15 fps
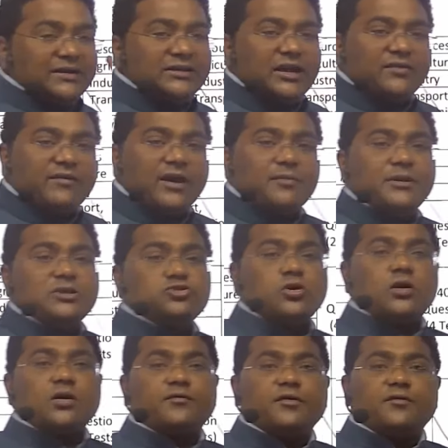environment
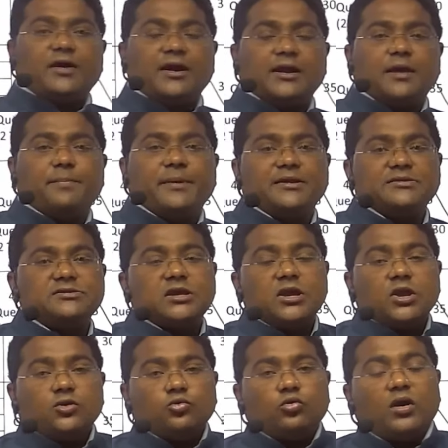geography, what happens?
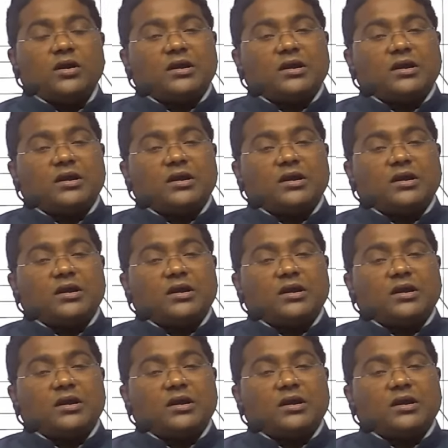You are